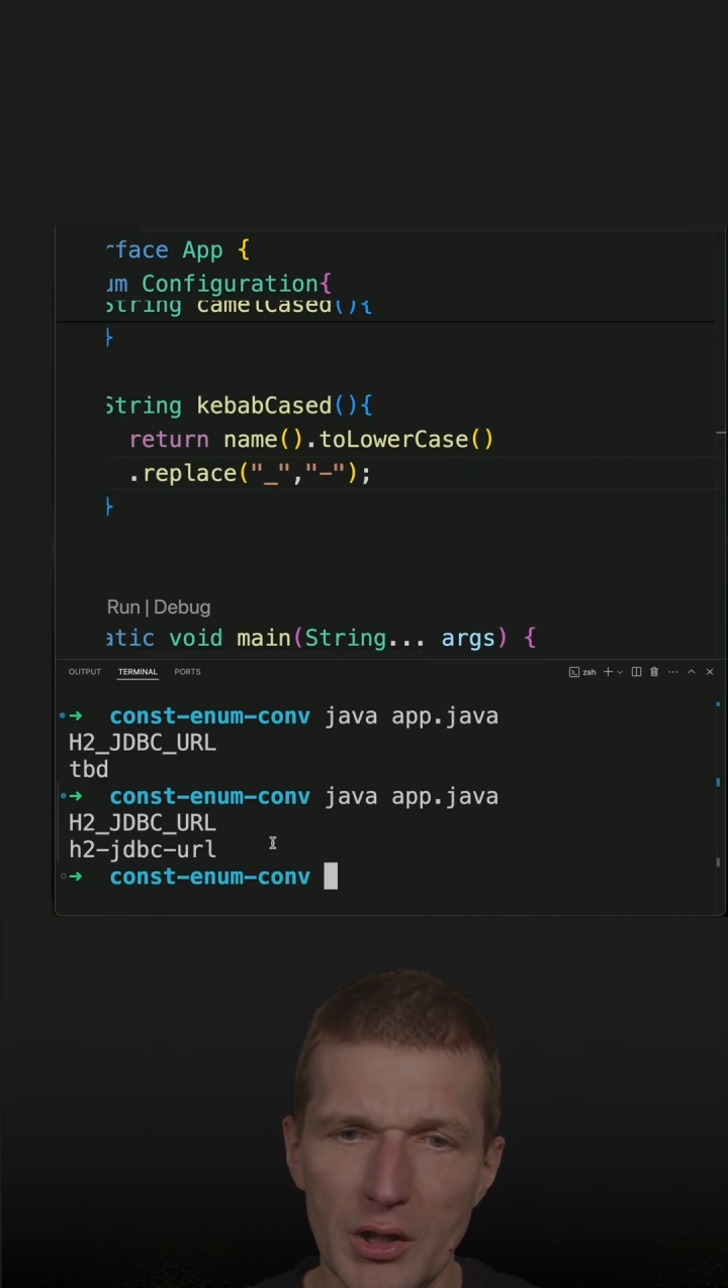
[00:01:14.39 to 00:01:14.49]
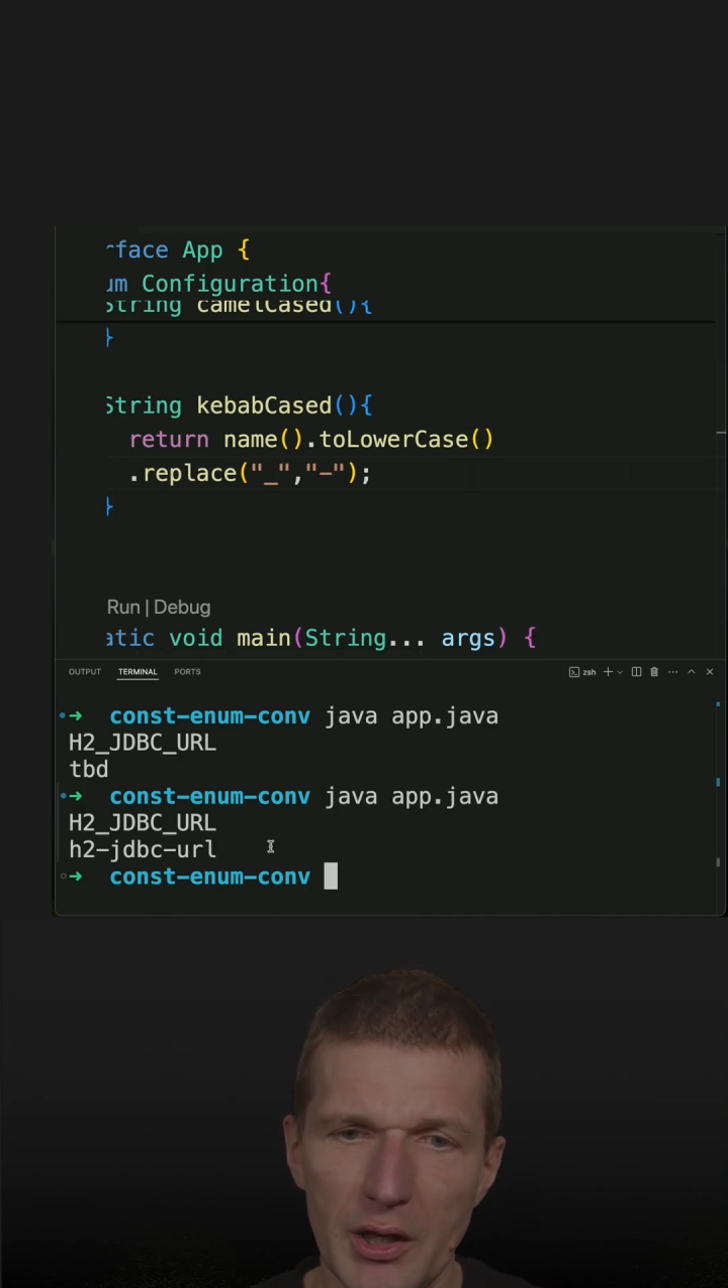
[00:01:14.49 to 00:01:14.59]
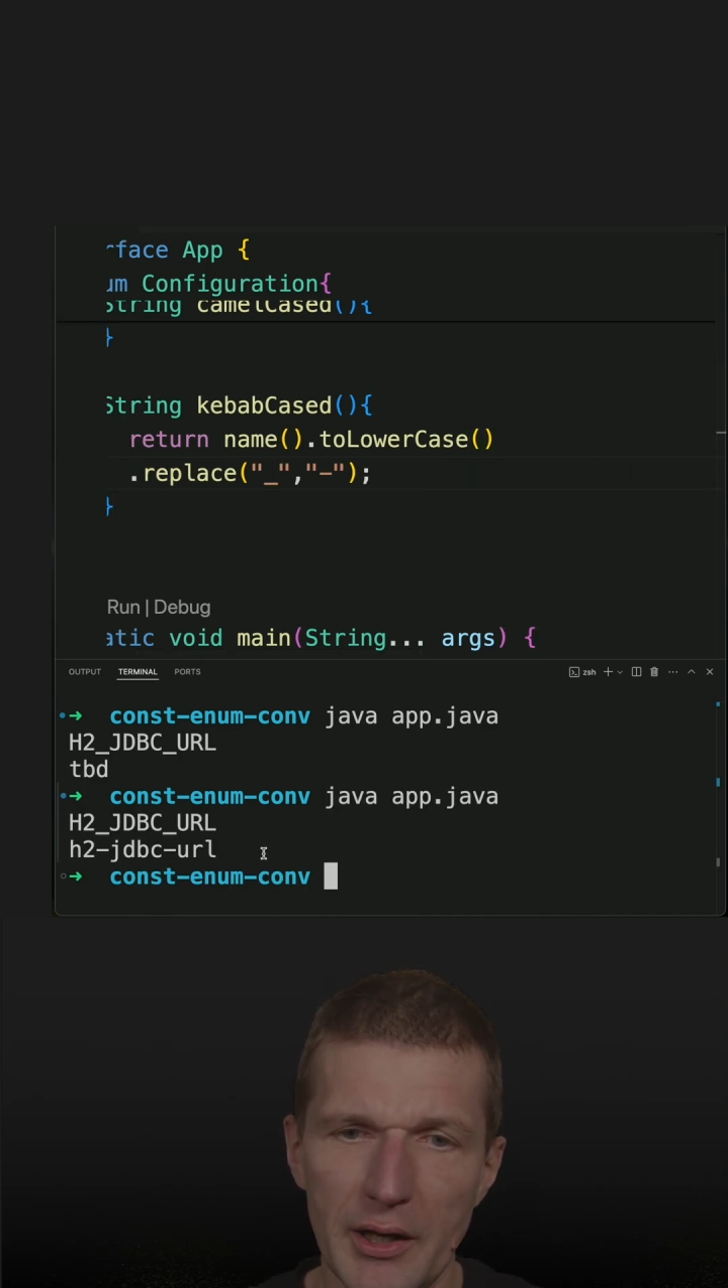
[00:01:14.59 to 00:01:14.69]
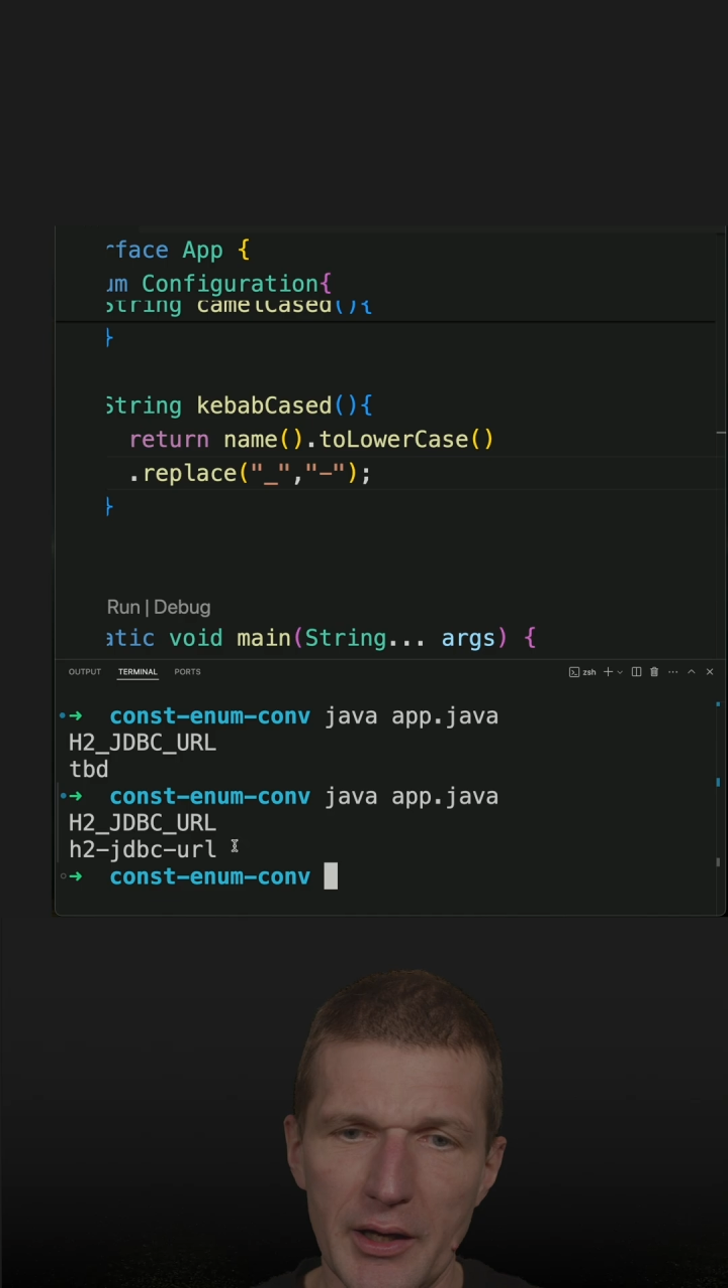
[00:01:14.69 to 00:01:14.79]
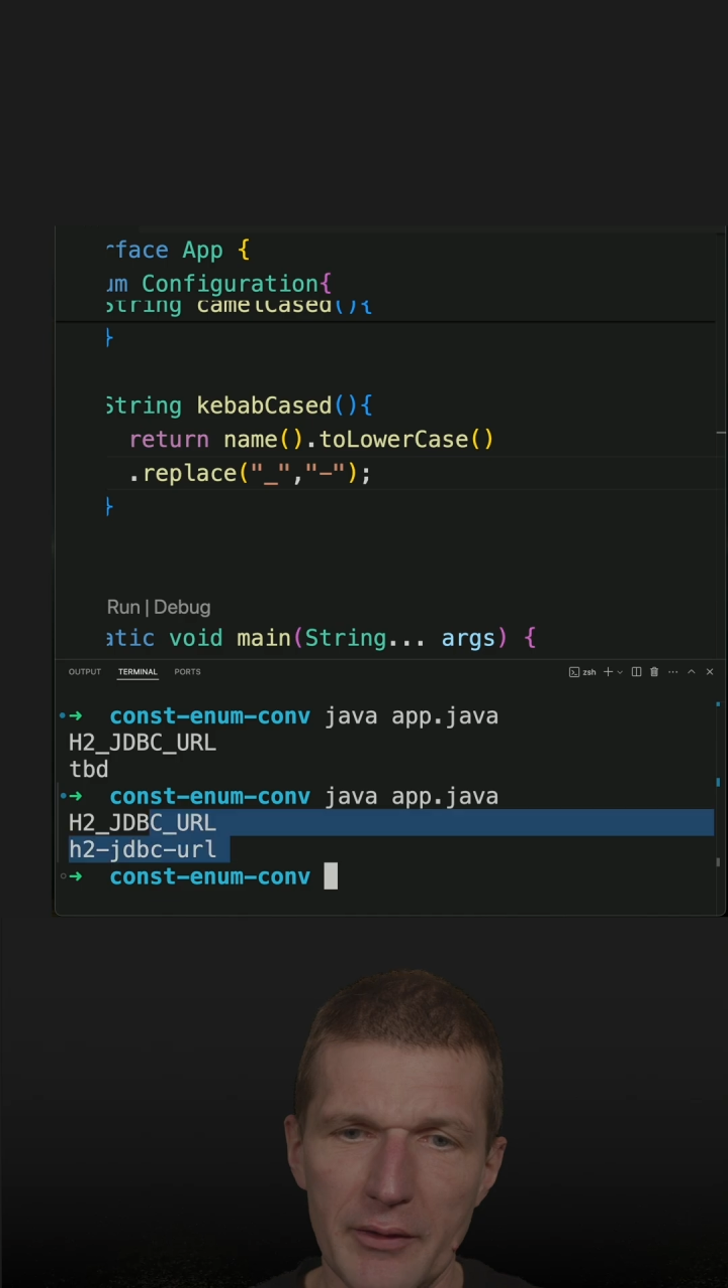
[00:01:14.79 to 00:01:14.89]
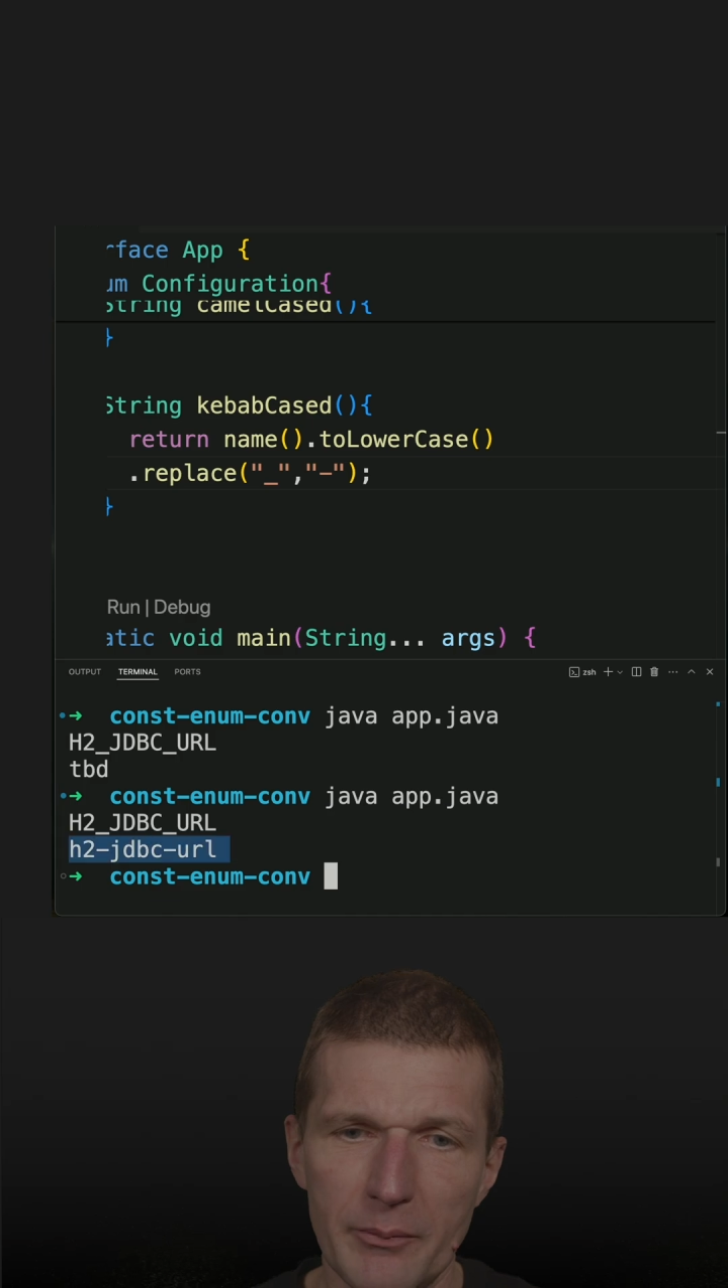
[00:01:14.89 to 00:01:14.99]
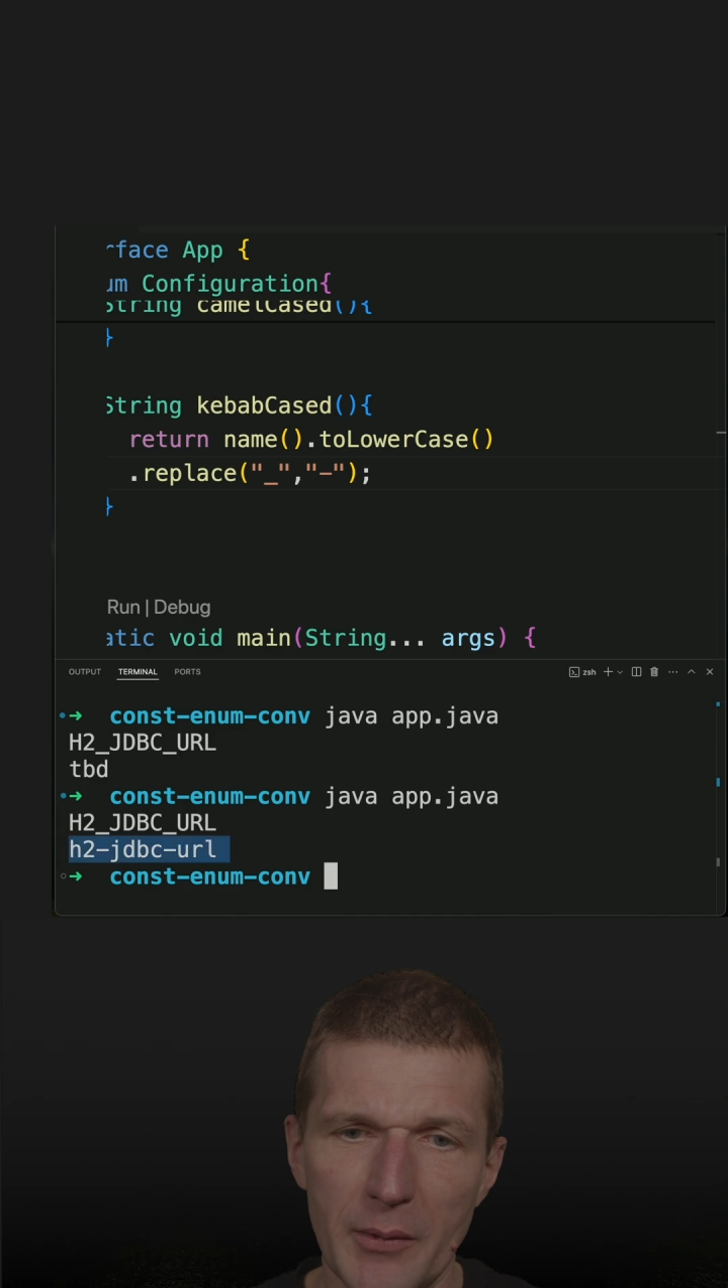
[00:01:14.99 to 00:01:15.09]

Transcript: I have